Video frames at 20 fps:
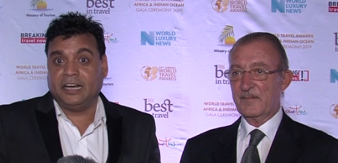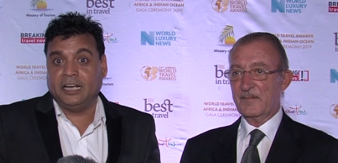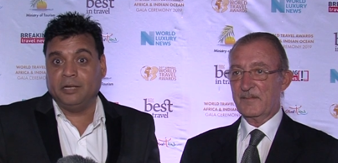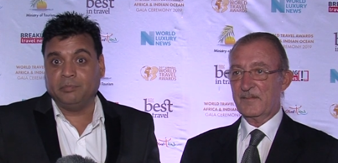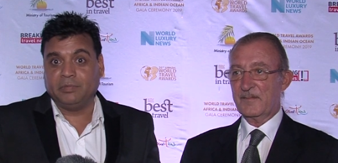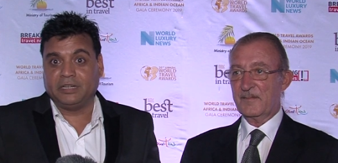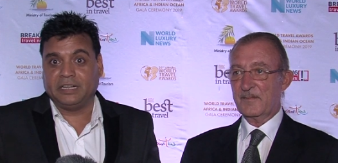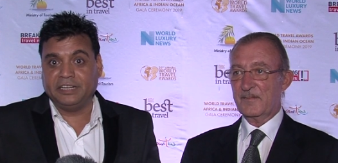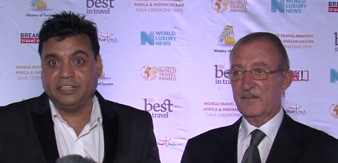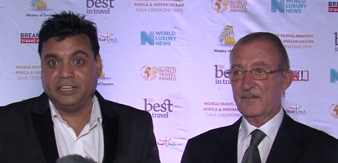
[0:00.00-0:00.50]

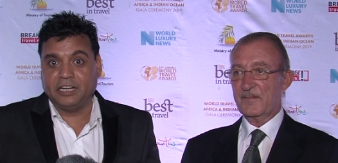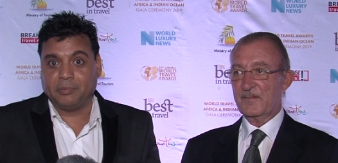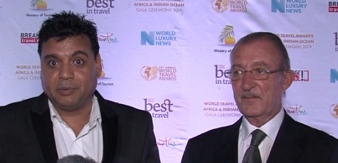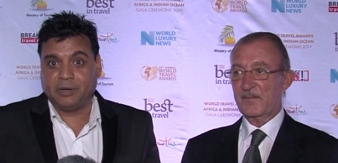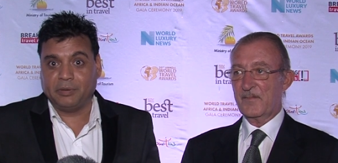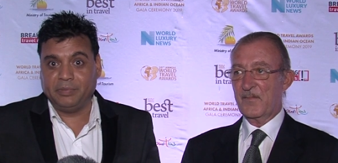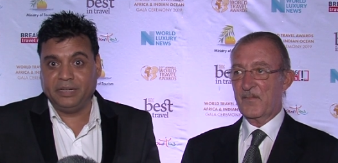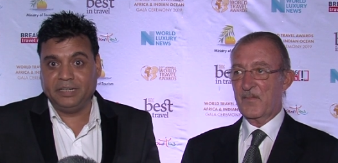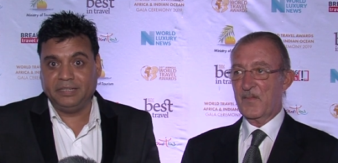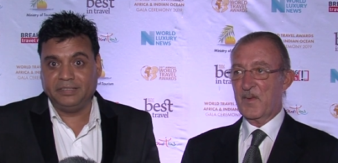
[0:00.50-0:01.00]
Speaker 1: I'm Kandarp
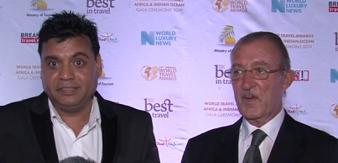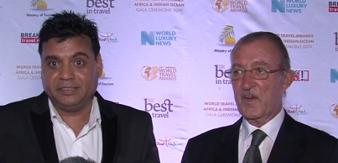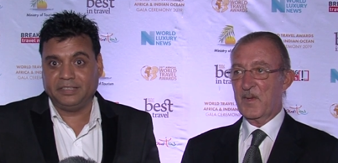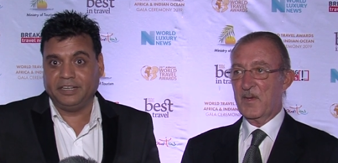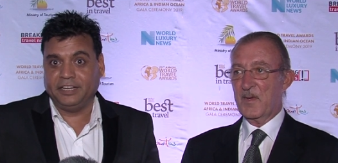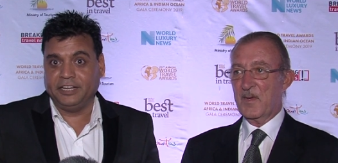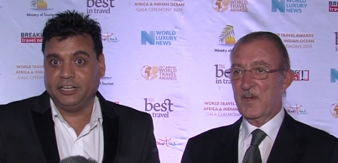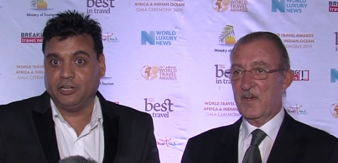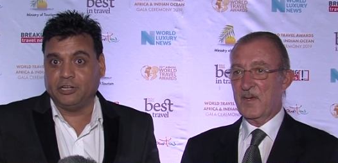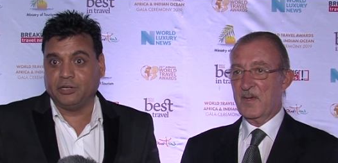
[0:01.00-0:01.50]
Amin,
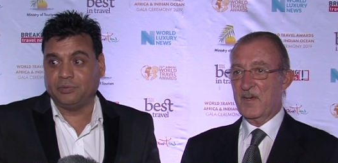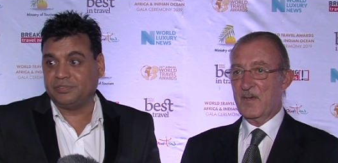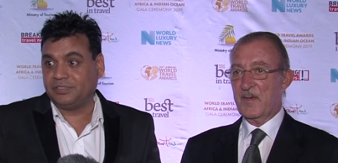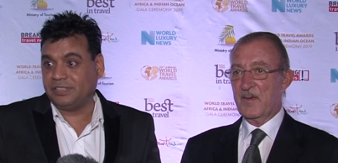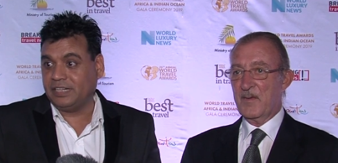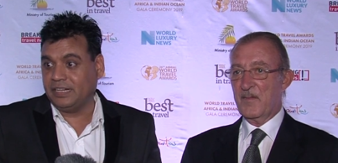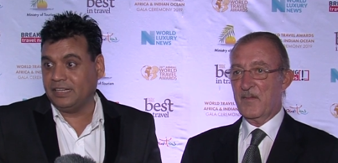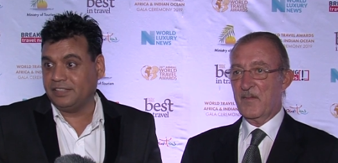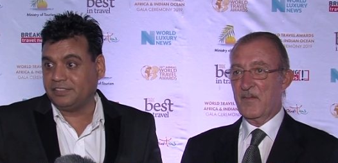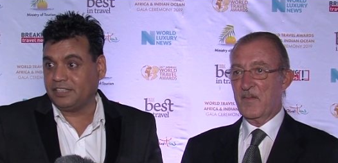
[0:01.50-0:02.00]
Head of
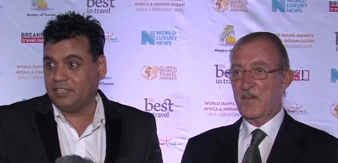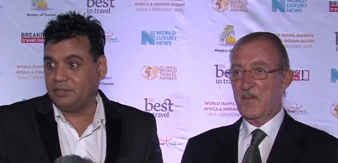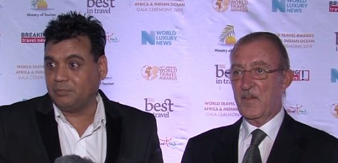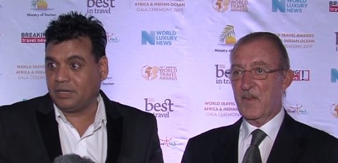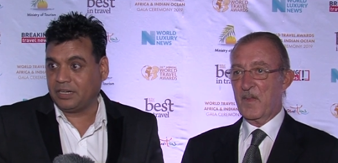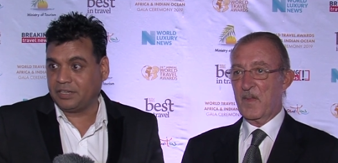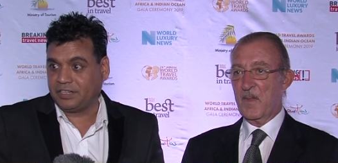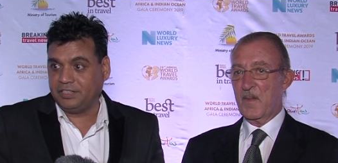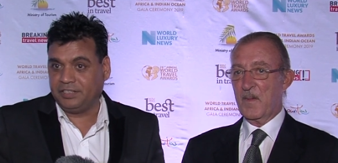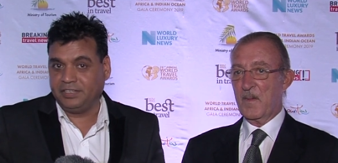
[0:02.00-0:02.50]
Sales and
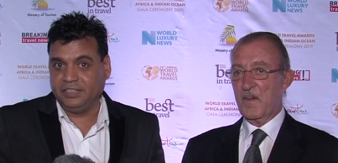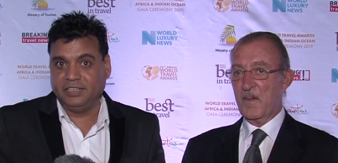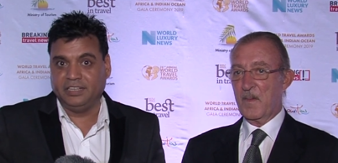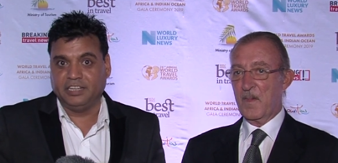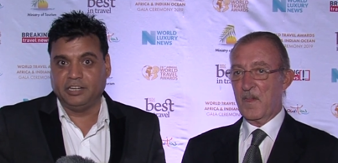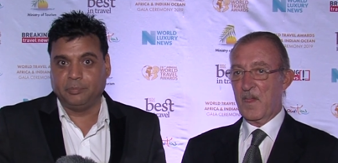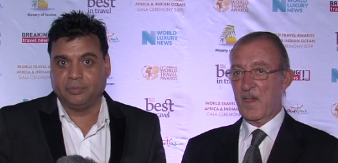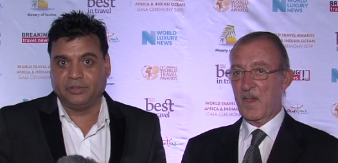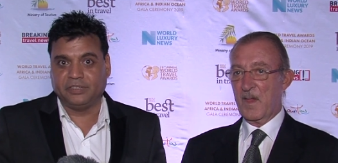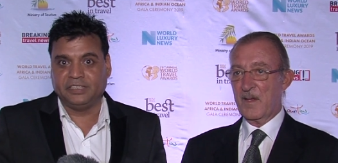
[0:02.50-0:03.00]
Marketing,
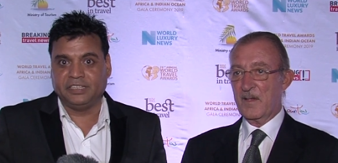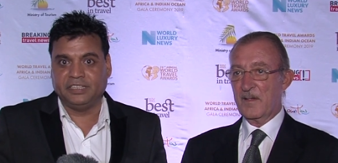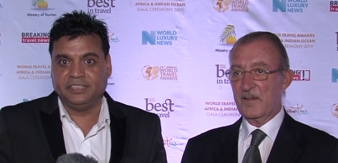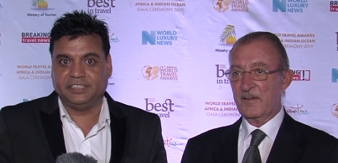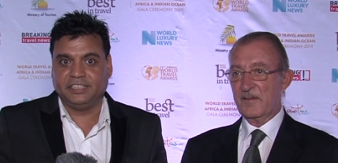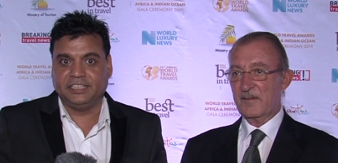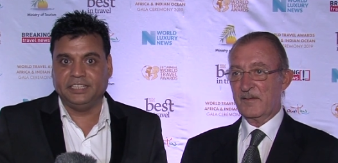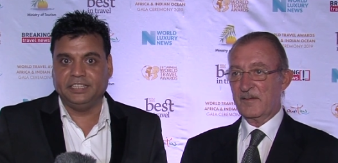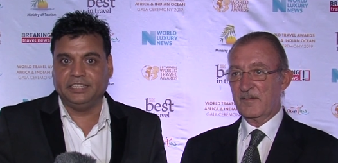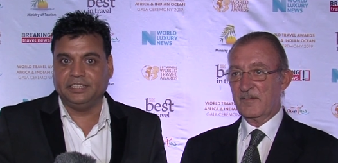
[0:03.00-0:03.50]

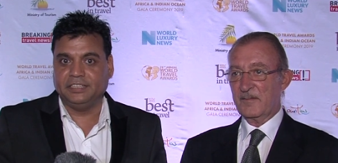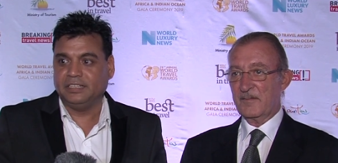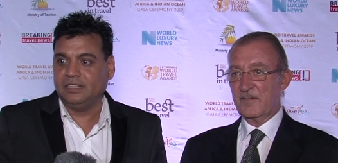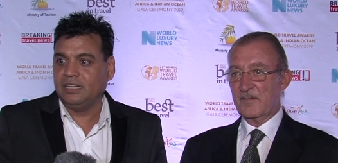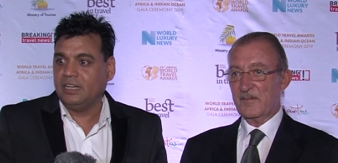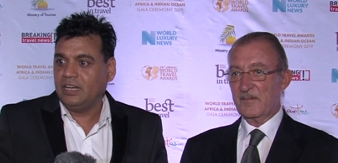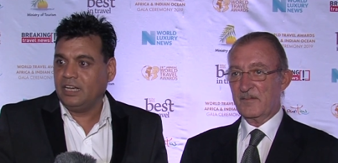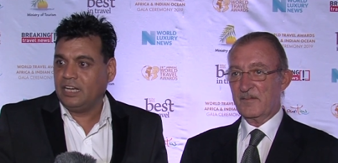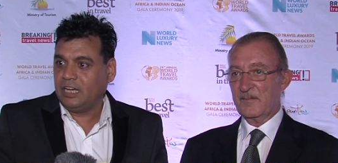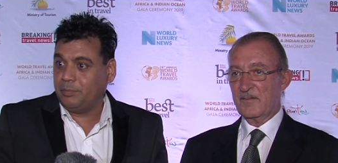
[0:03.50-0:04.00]
representing
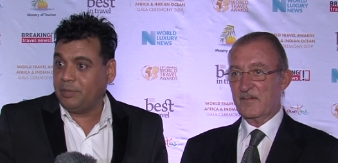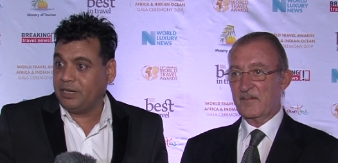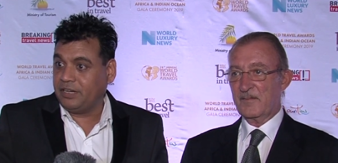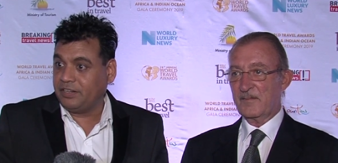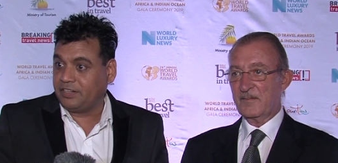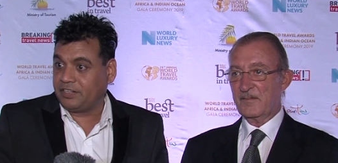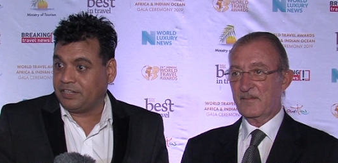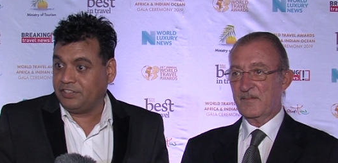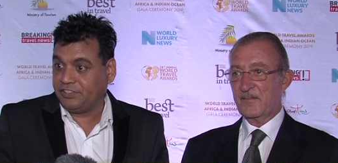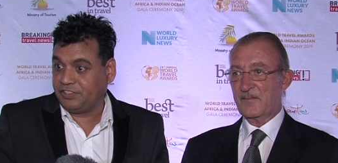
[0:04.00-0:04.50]

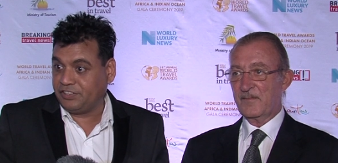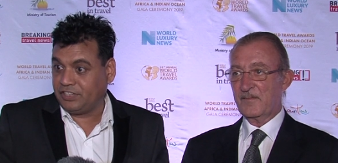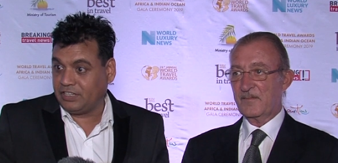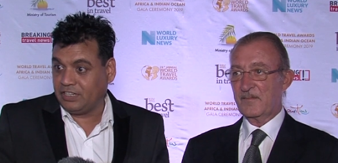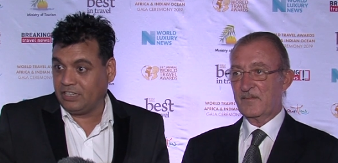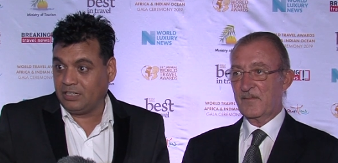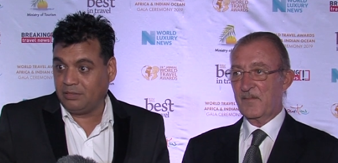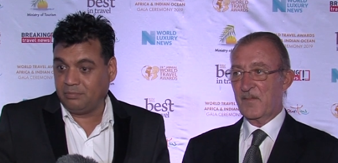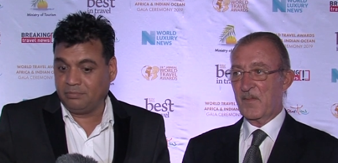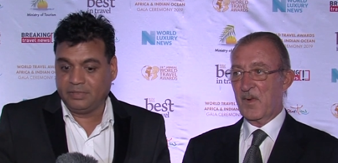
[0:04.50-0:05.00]
Aberdare Country
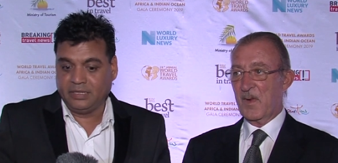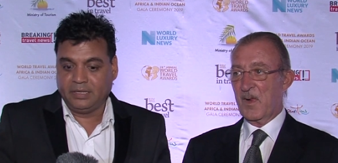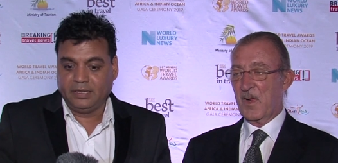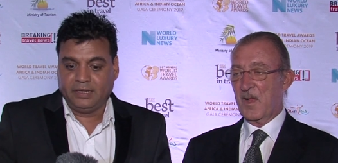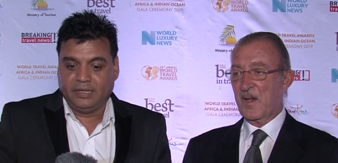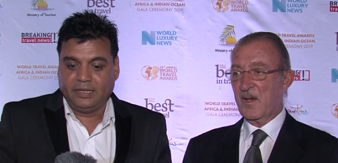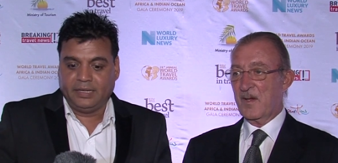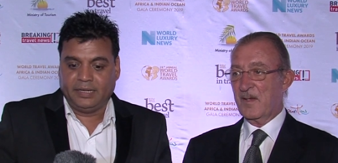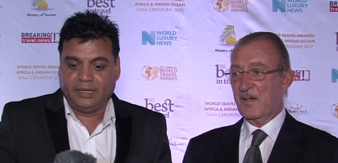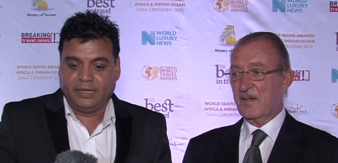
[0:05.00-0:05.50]
Club
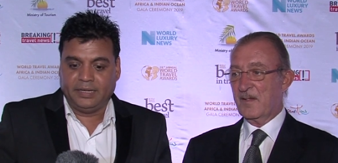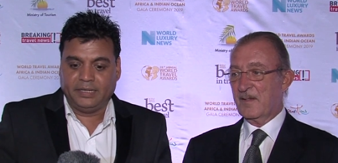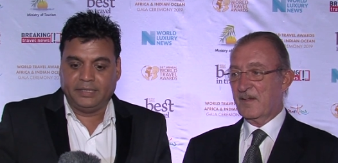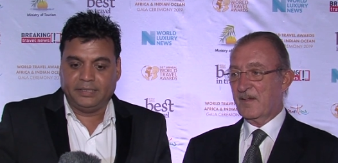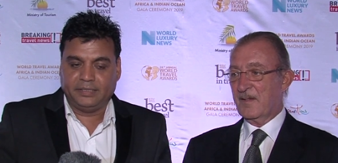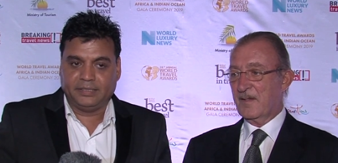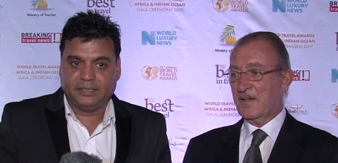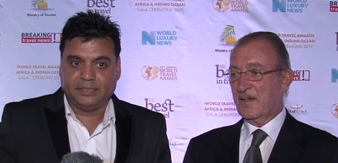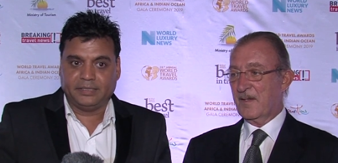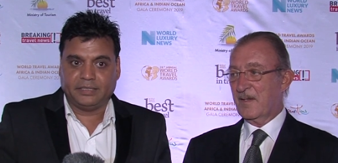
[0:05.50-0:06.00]

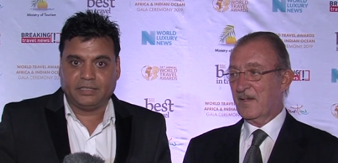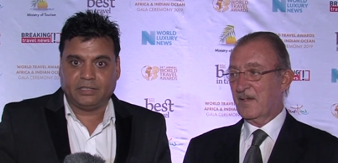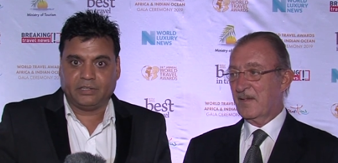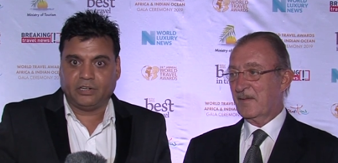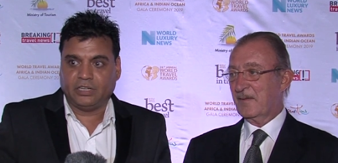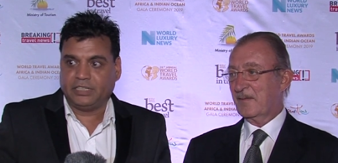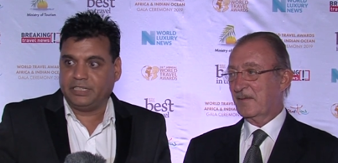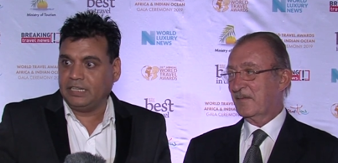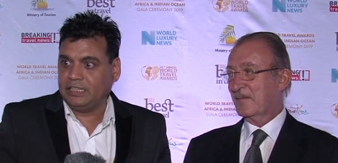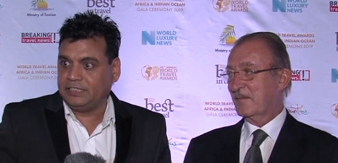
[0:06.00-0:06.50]
and uh,
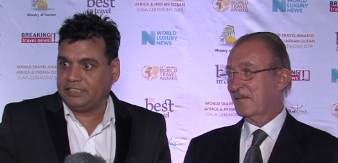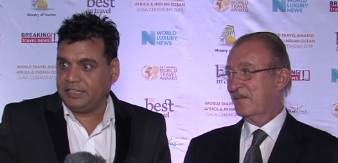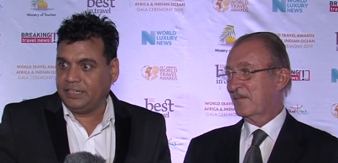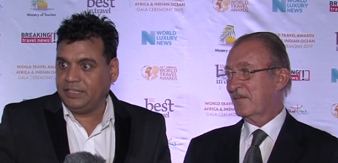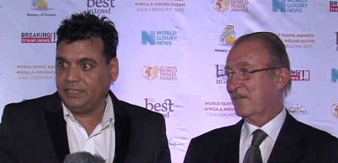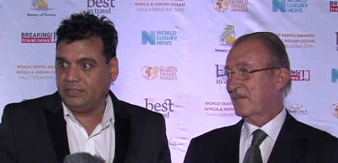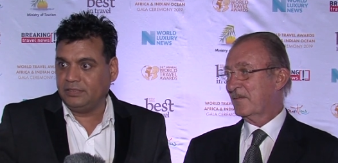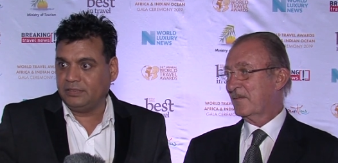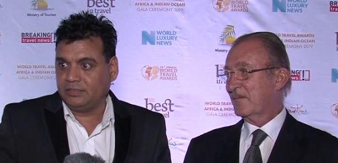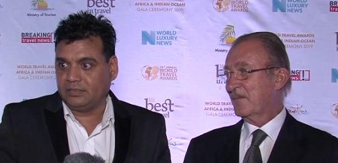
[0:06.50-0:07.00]
hotel
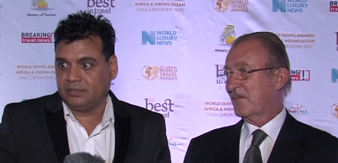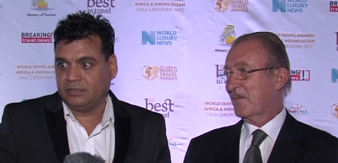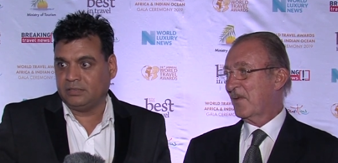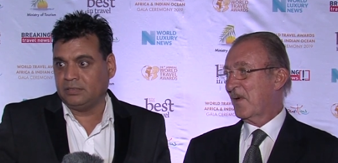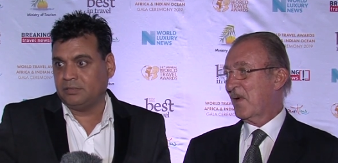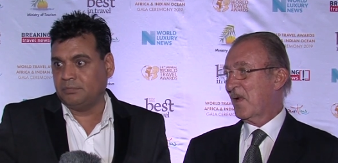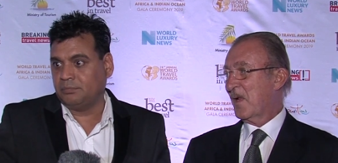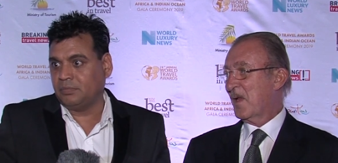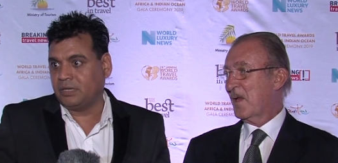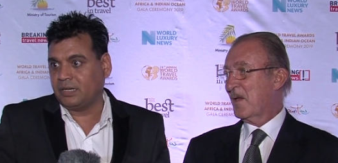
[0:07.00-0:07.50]
chain
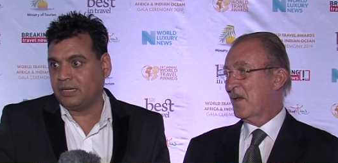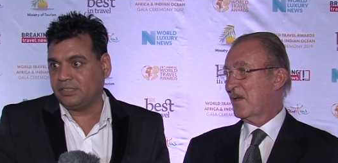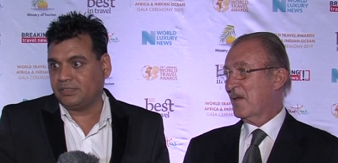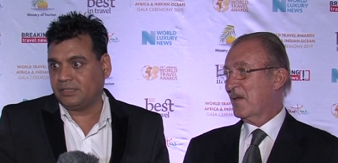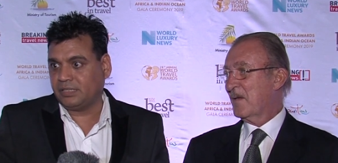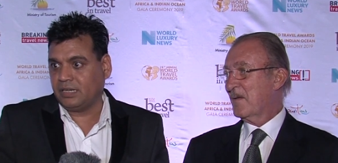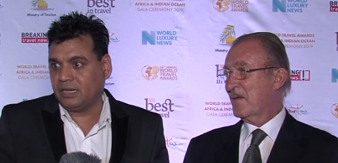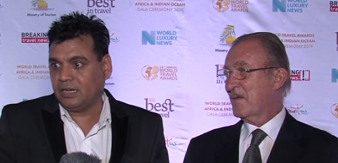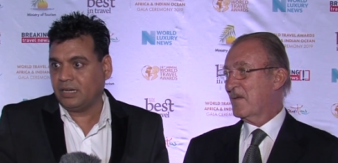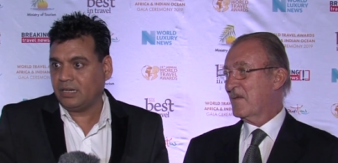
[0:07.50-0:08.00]
um,
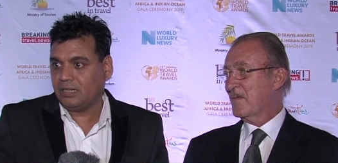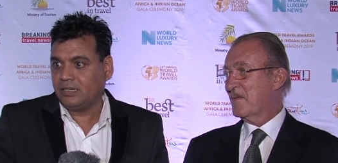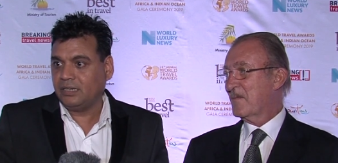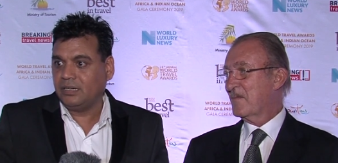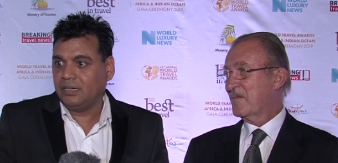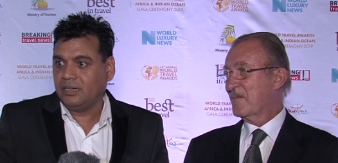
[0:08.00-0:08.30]
Marasa